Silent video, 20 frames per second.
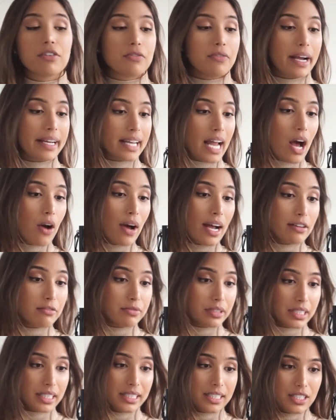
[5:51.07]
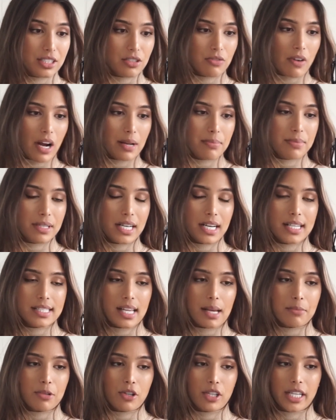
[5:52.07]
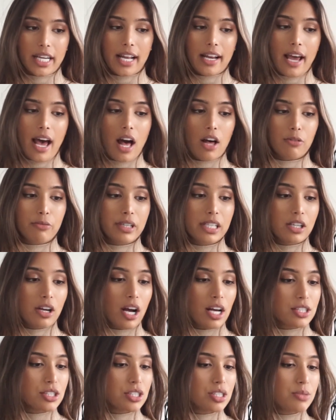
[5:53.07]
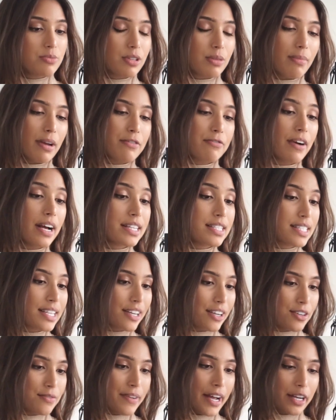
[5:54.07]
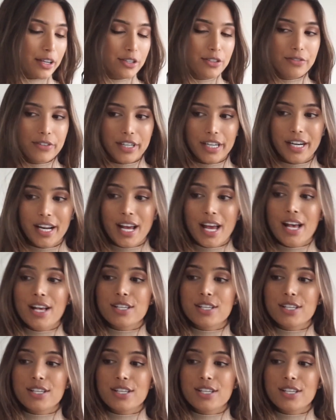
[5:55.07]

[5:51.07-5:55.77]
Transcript: right now I really need to run because I'm going to get a Halloween costume with my friends here in Vancouver,